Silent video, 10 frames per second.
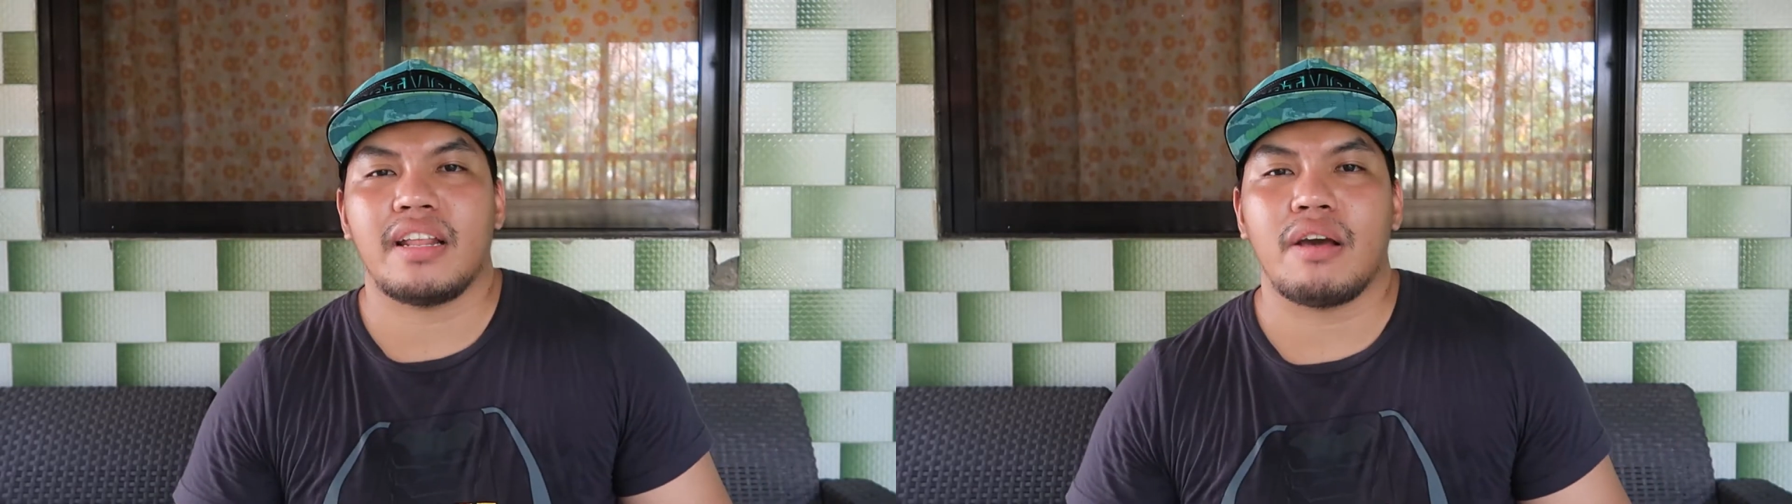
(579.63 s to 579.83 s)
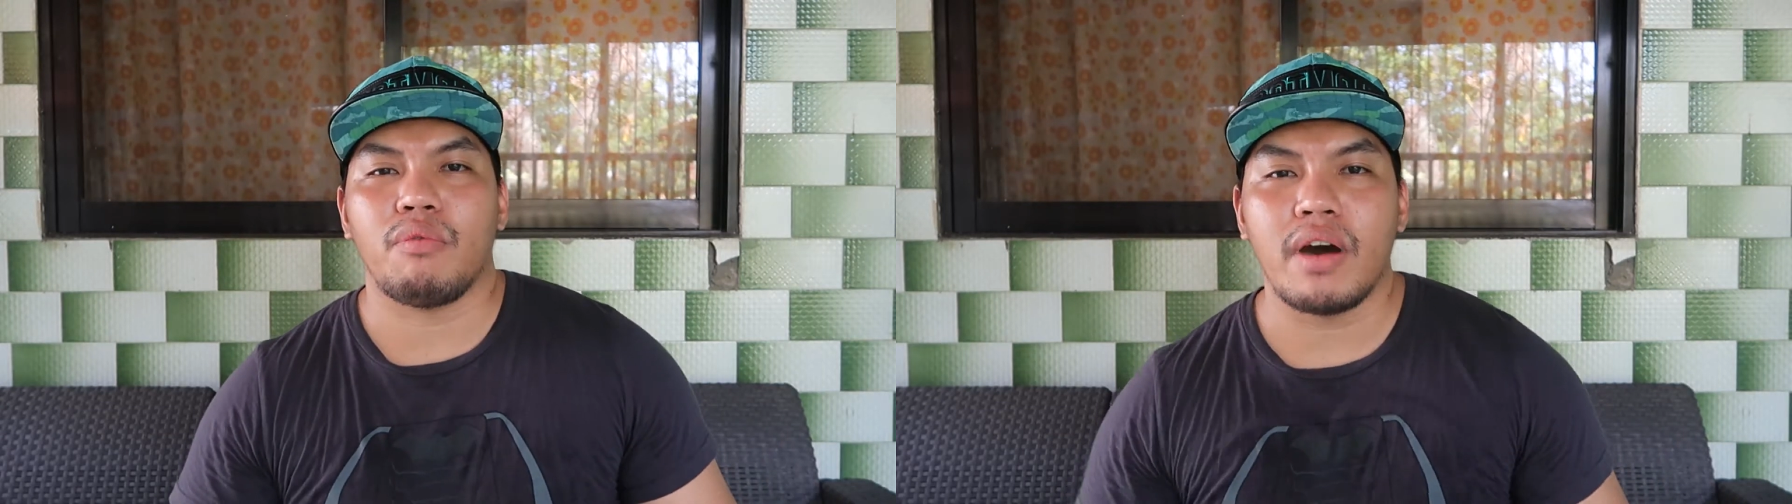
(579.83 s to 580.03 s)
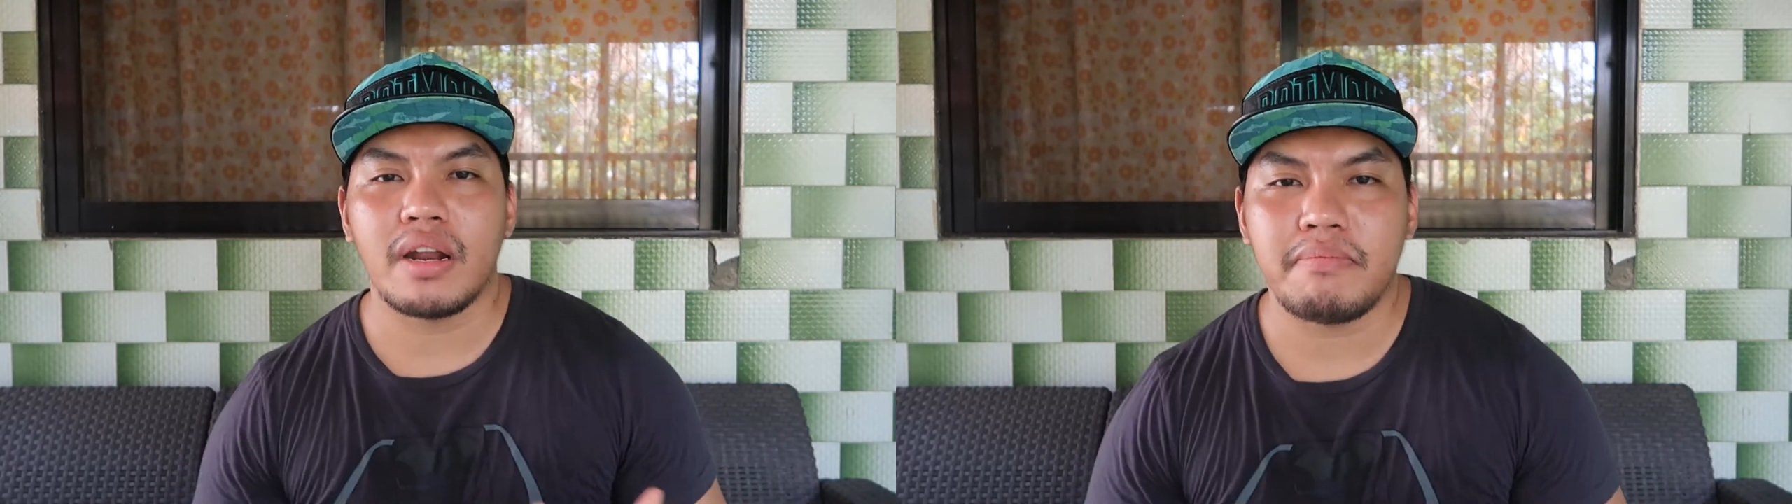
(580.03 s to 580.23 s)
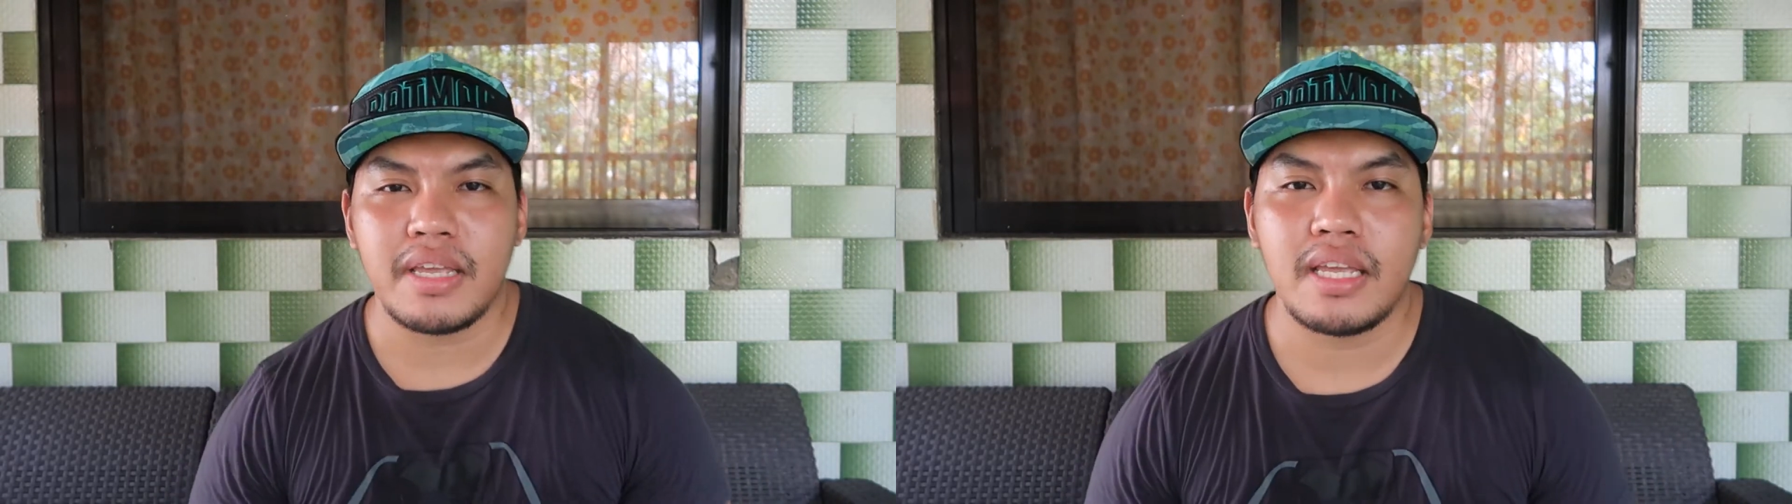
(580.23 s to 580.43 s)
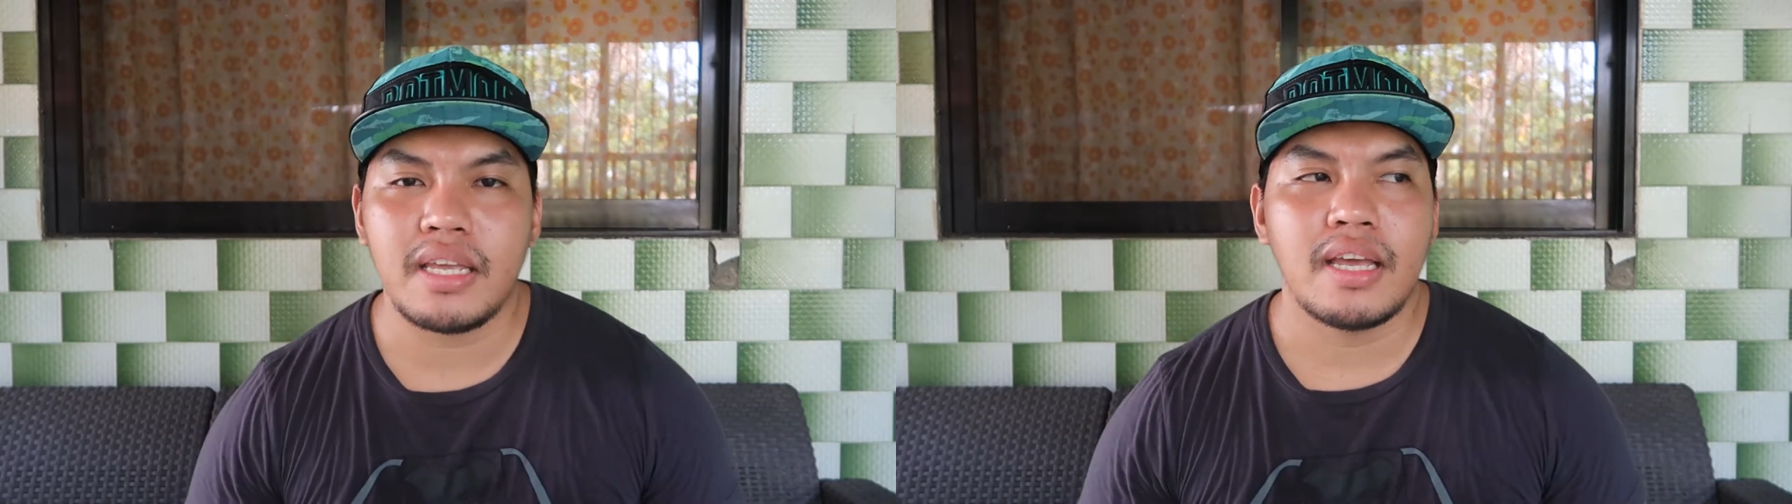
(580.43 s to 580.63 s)
that I want to
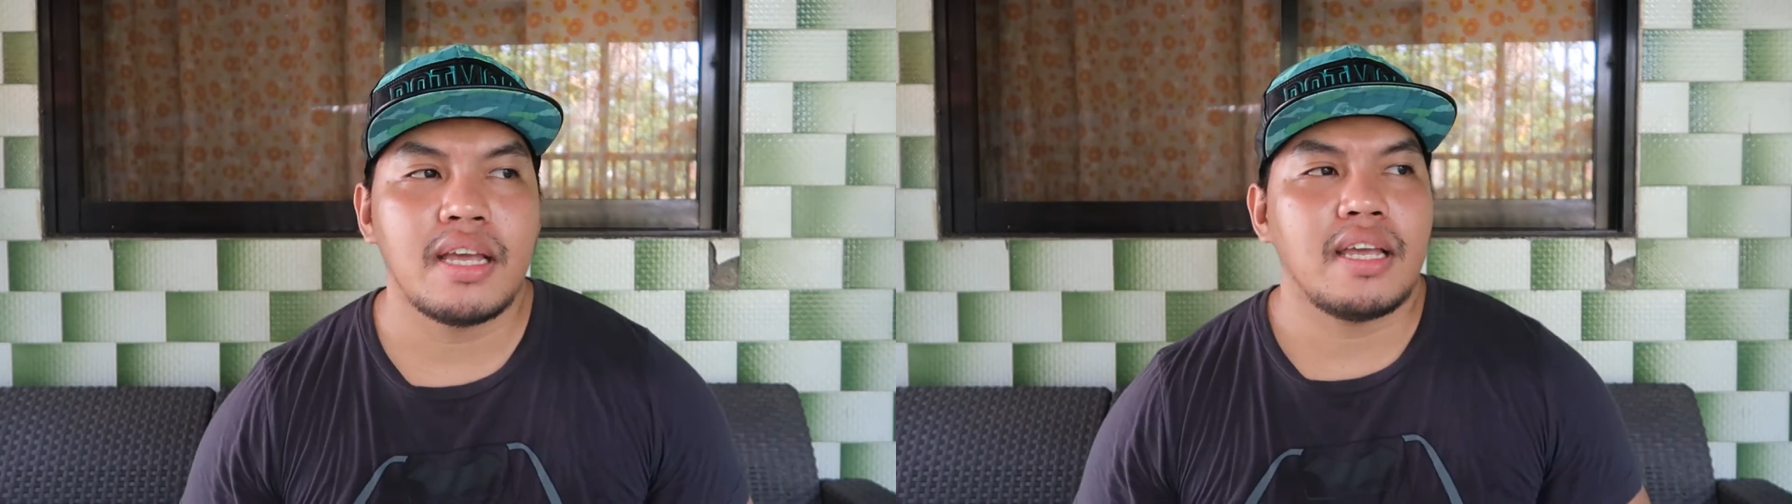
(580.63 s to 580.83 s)
be